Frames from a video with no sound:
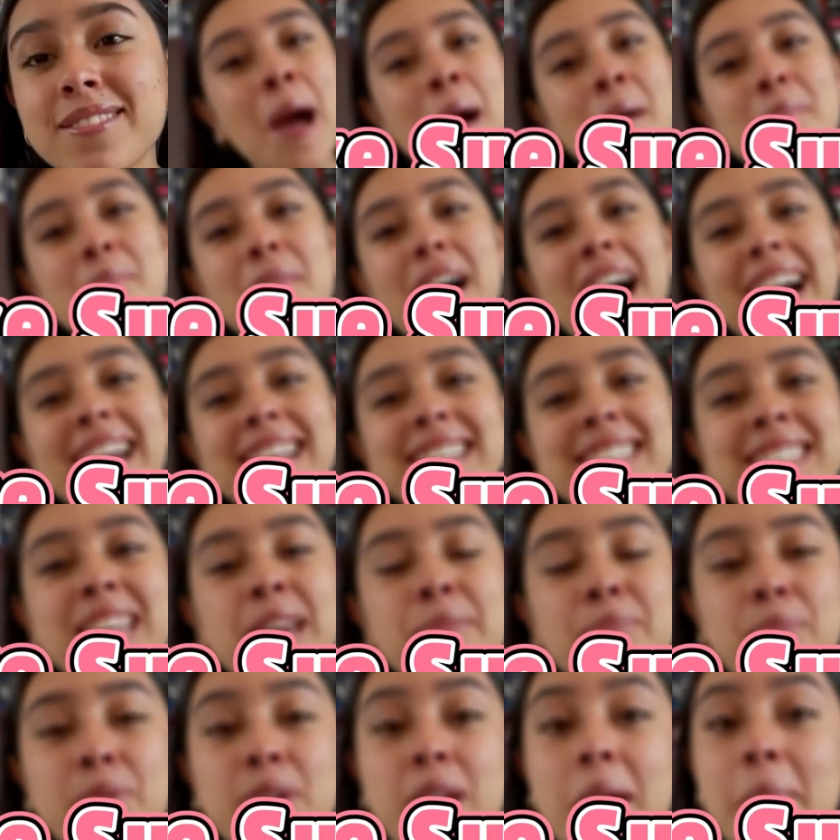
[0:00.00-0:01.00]
My
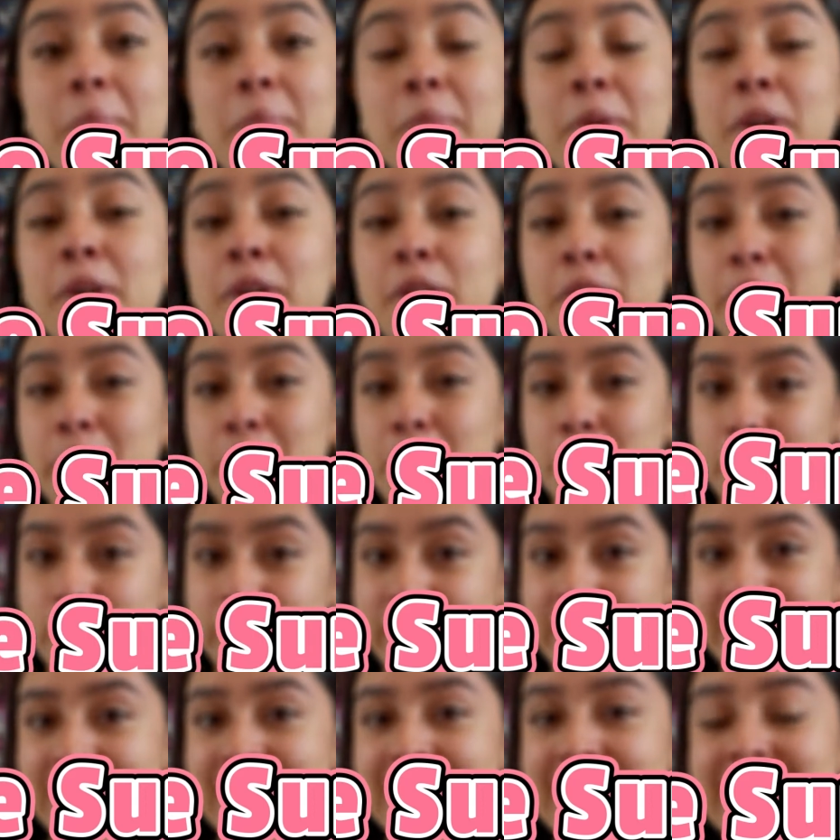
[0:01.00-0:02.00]
tip number
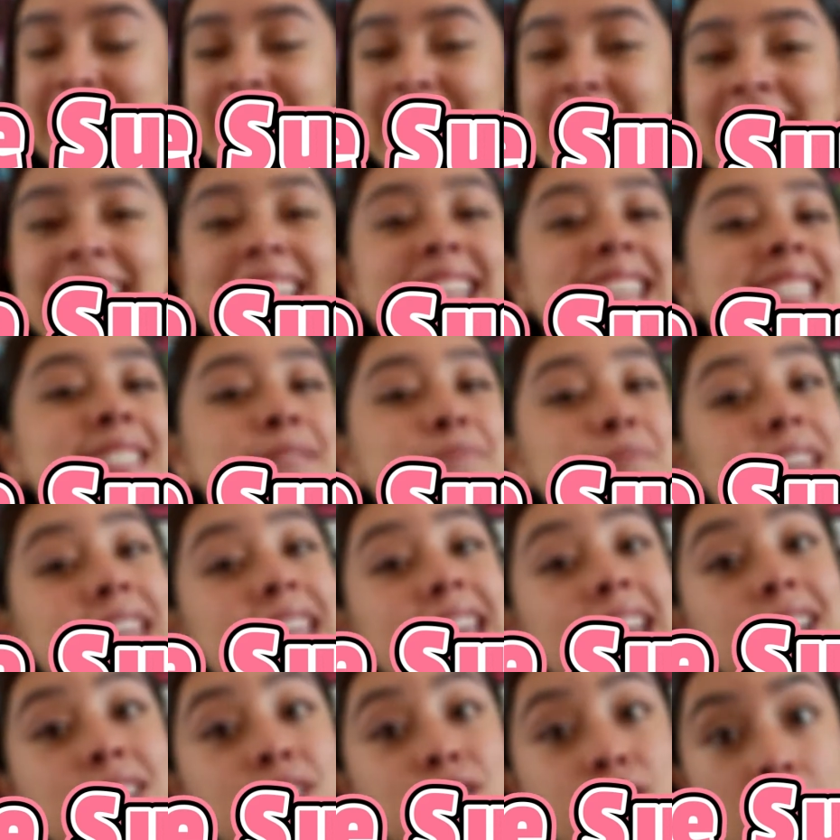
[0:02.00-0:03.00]
three is
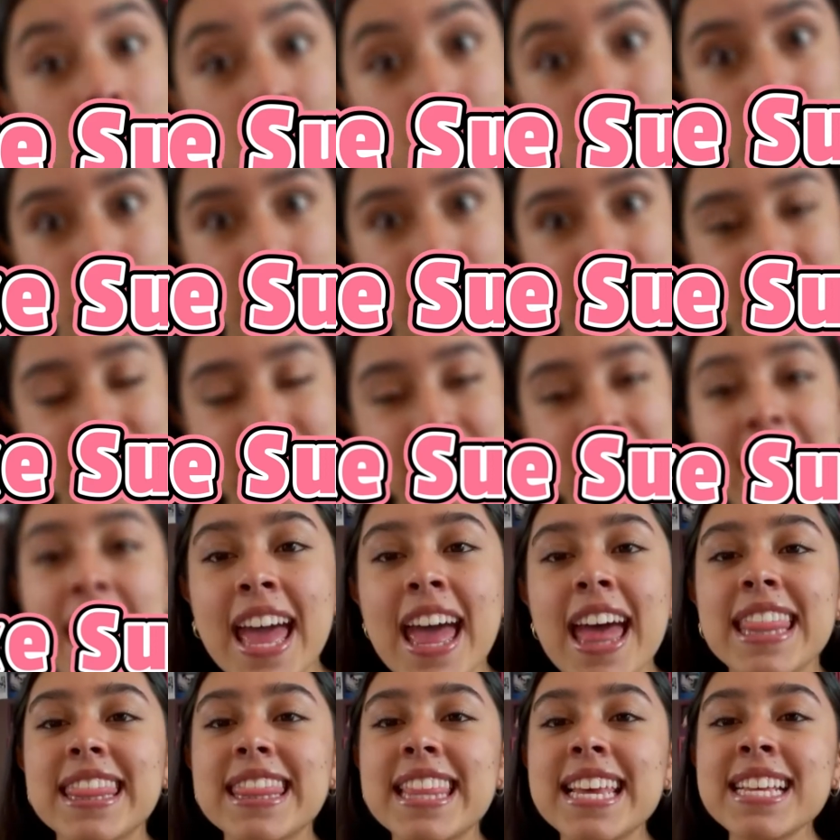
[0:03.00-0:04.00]
making summaries.
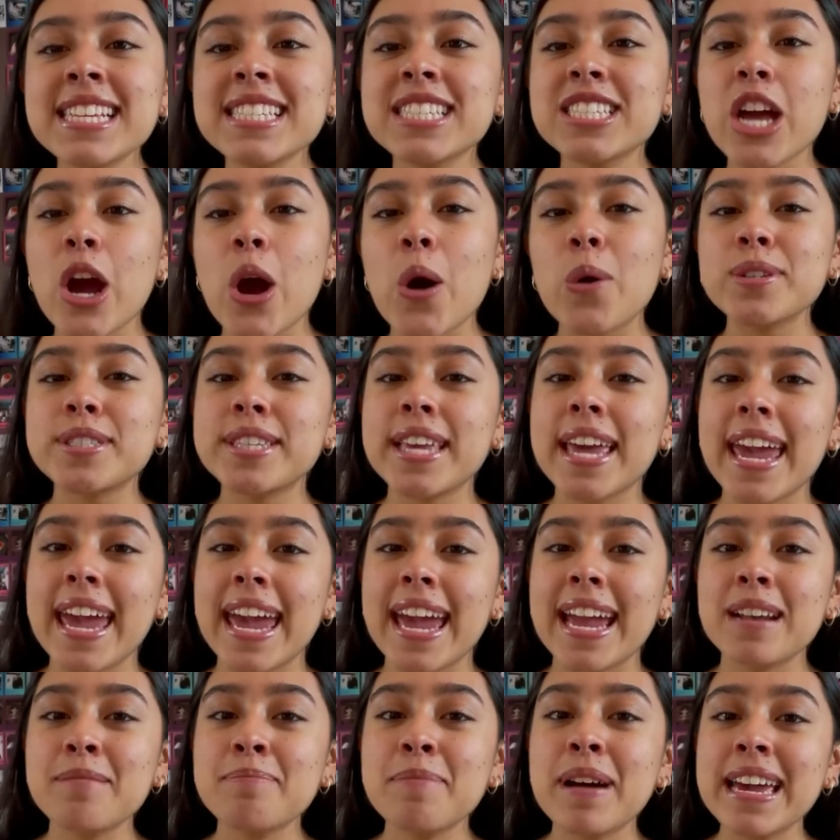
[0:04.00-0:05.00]
This goes
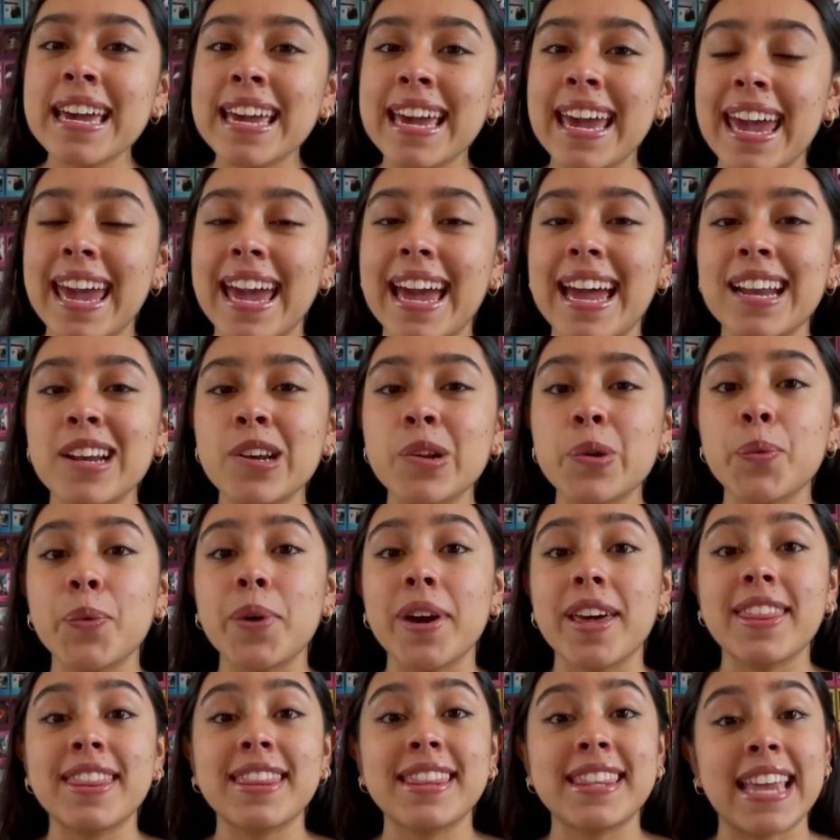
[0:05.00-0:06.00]
hand by hand
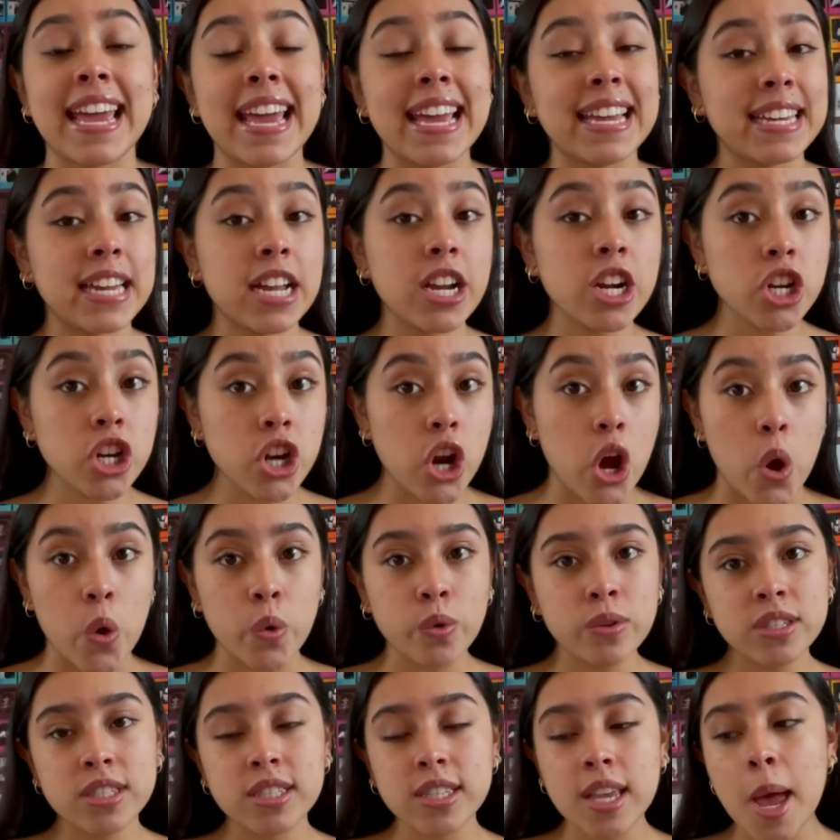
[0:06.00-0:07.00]
with taking
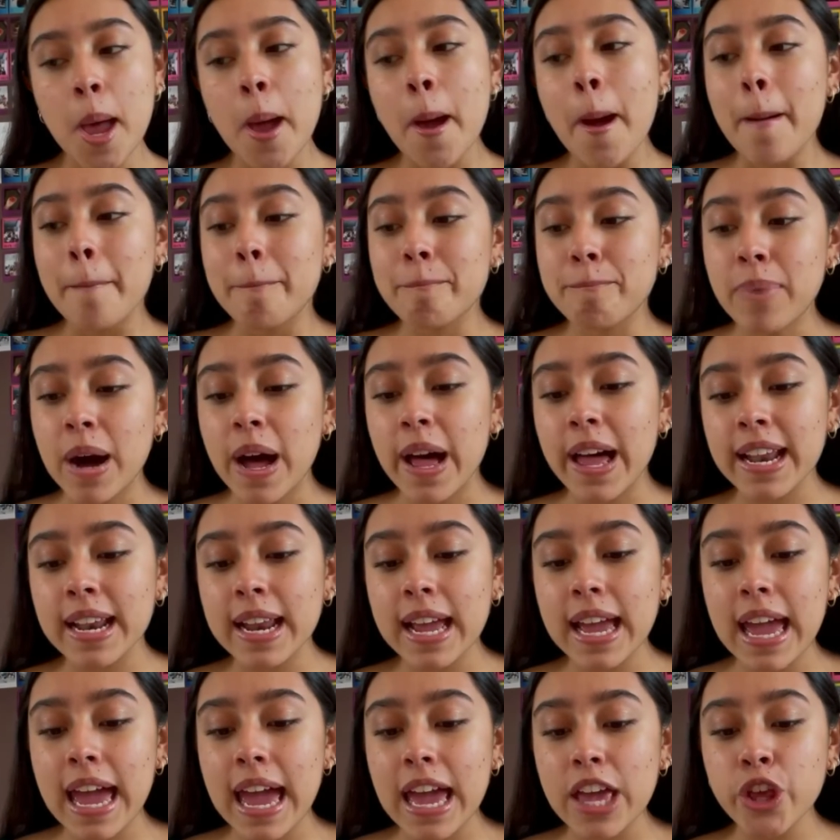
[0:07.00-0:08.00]
notes, but
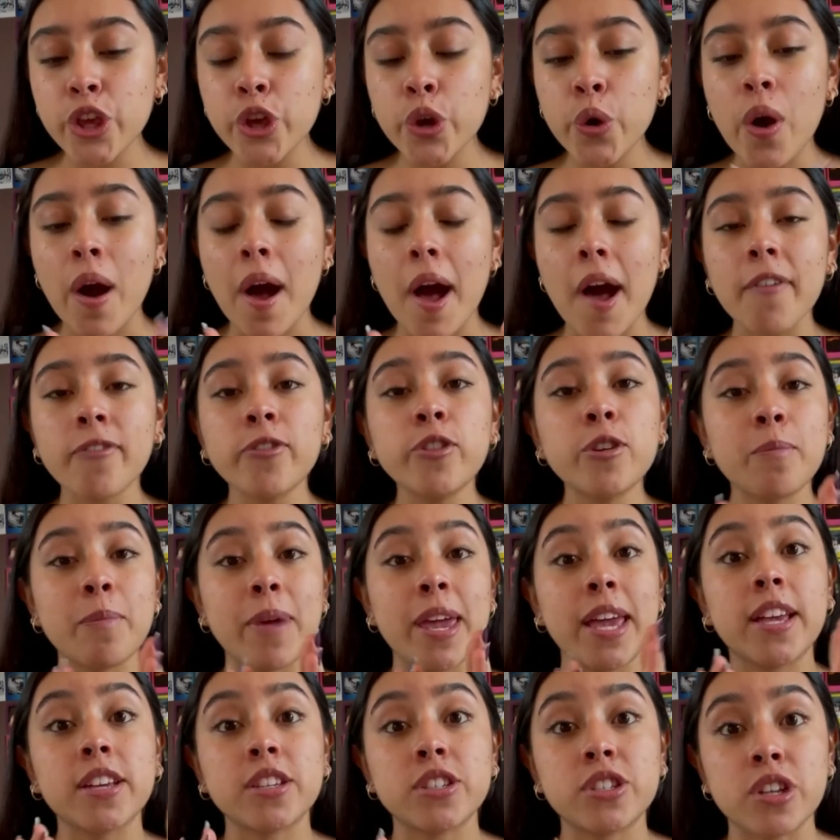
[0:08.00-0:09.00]
you have to
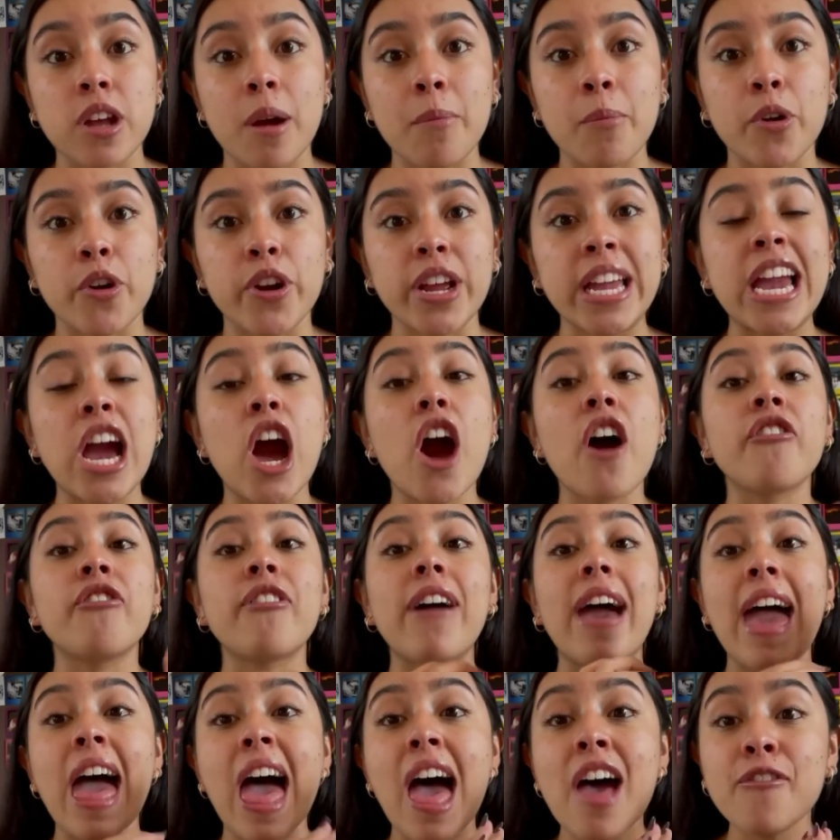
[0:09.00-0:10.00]
make a summary of
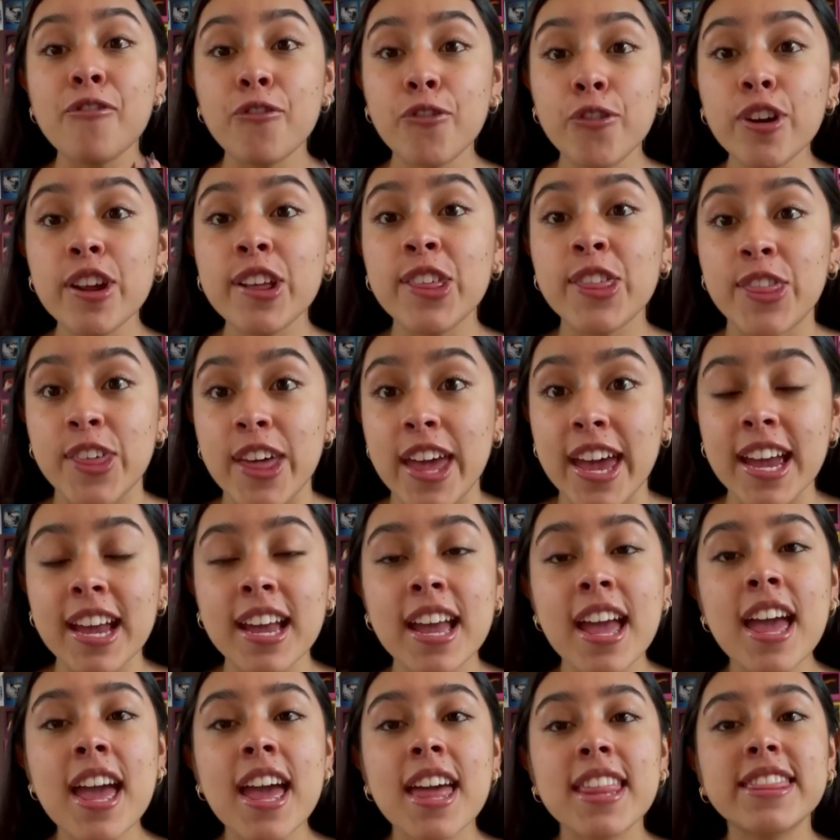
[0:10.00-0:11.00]
everything
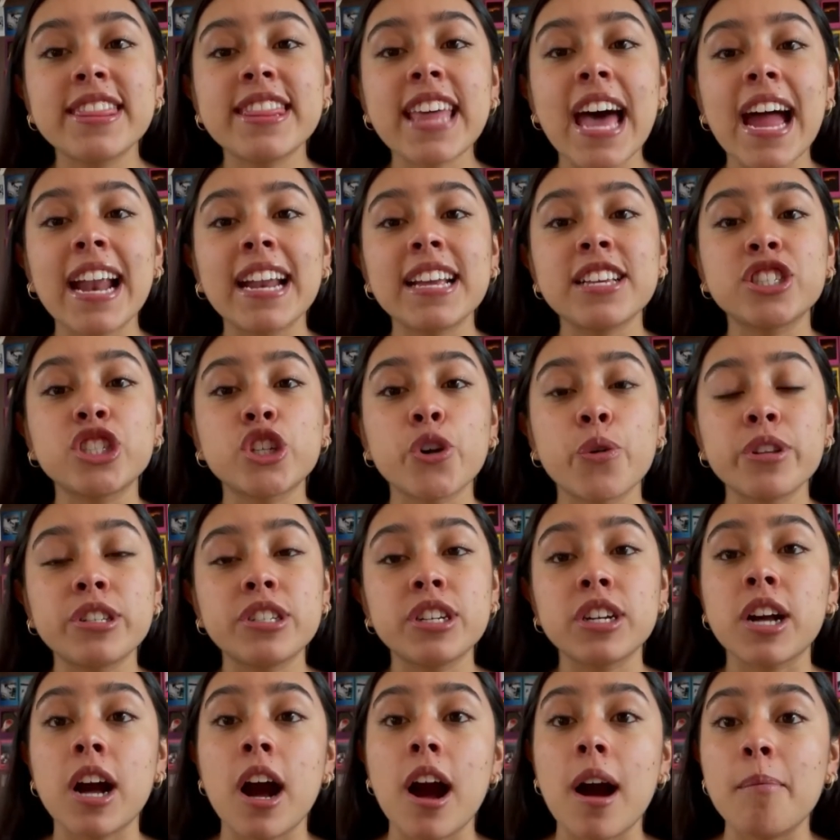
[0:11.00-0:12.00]
that is going to
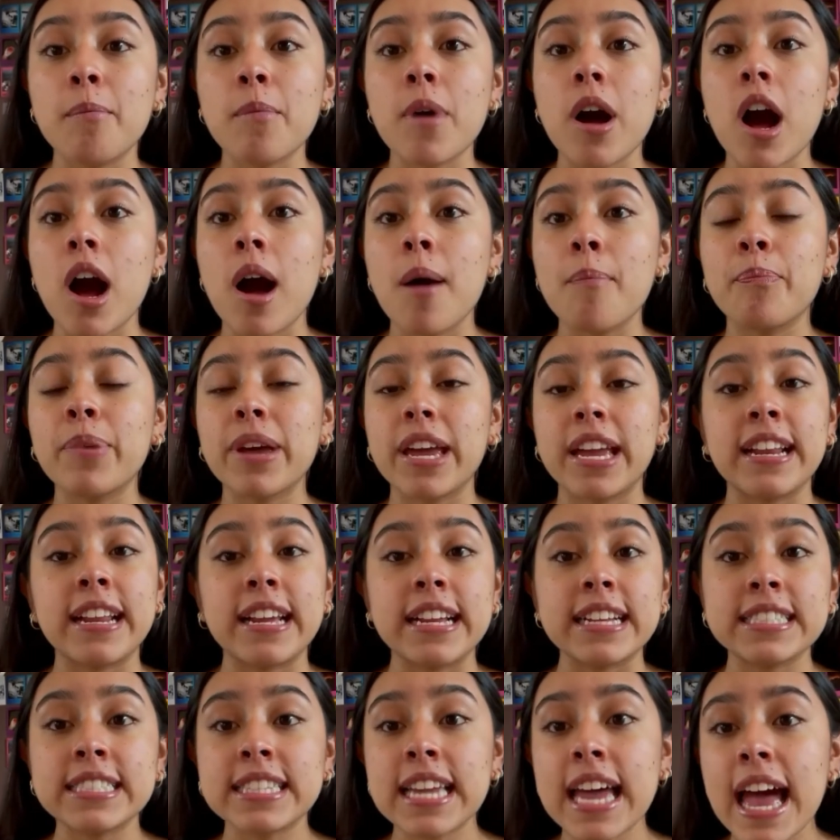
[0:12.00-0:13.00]
come up in
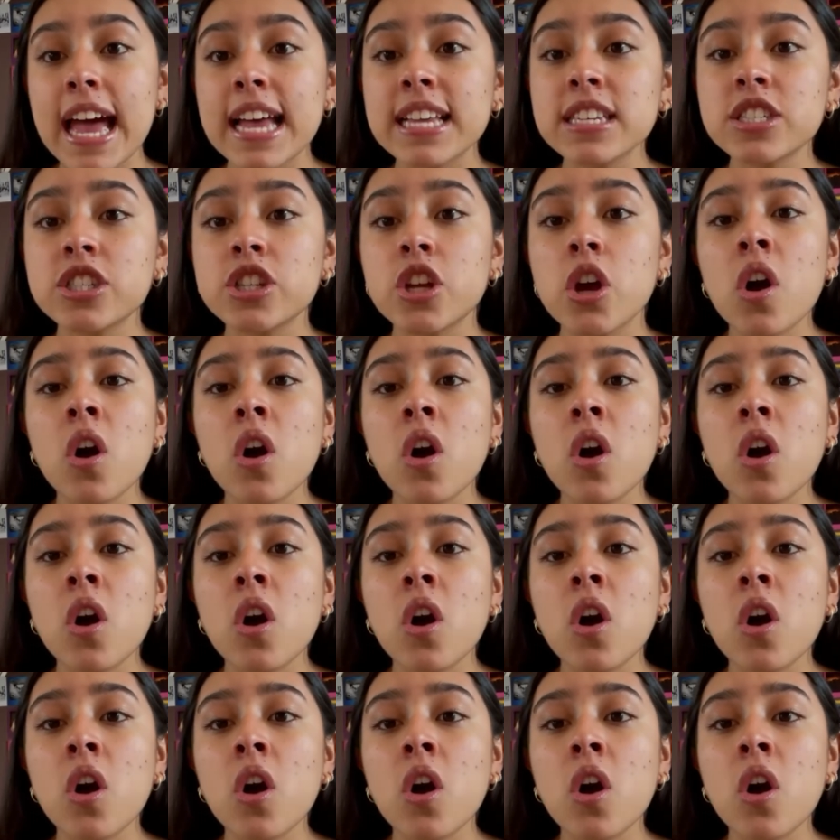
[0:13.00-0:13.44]
a test